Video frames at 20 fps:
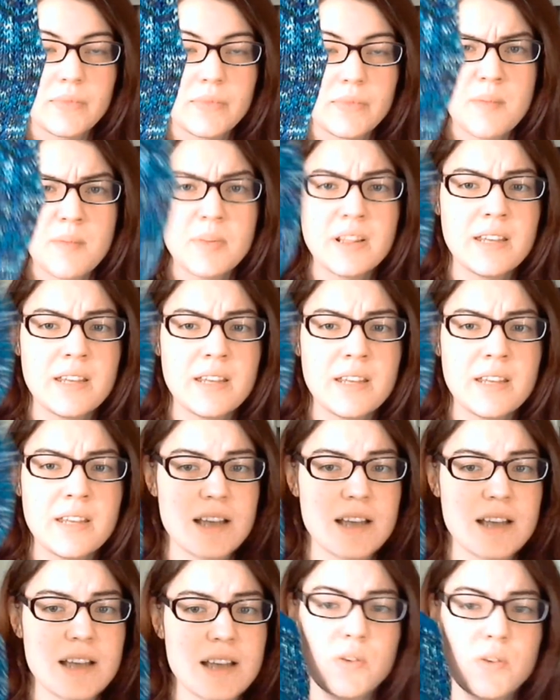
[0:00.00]
I believe it
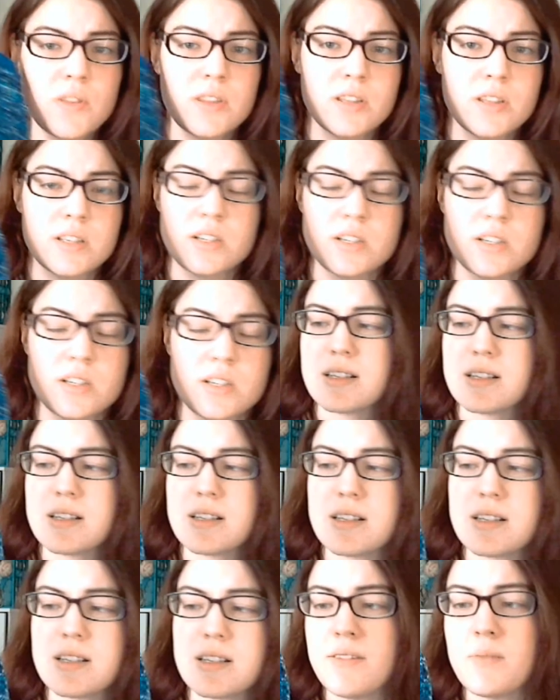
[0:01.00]
has both the chart
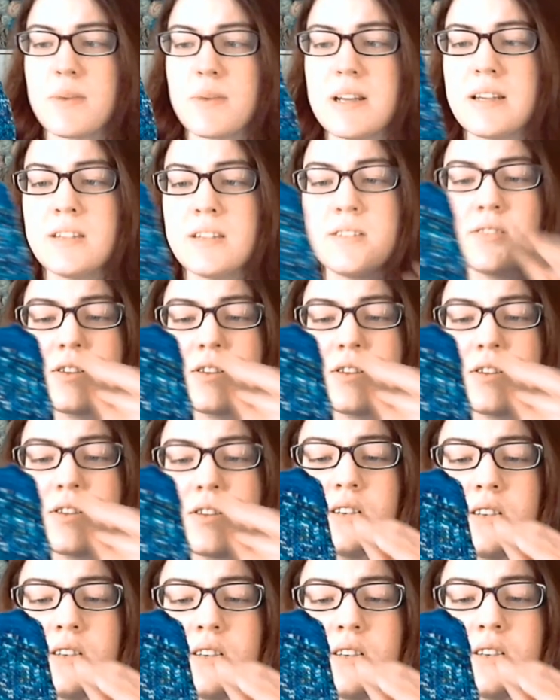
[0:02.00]
and the written
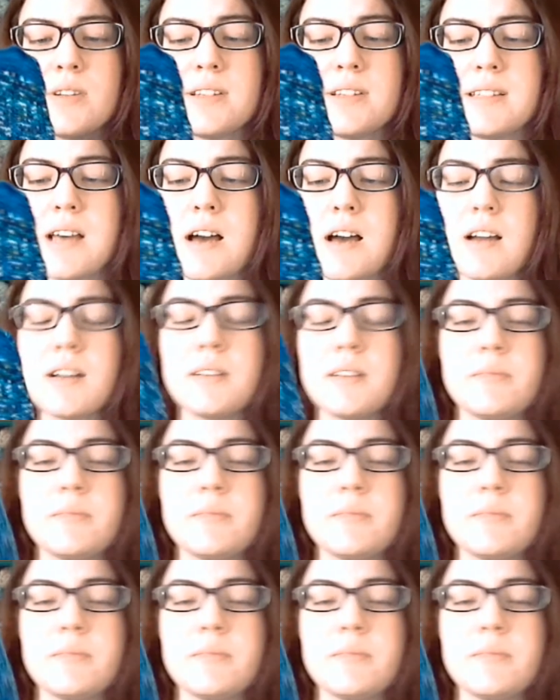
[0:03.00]
instruction for the sock.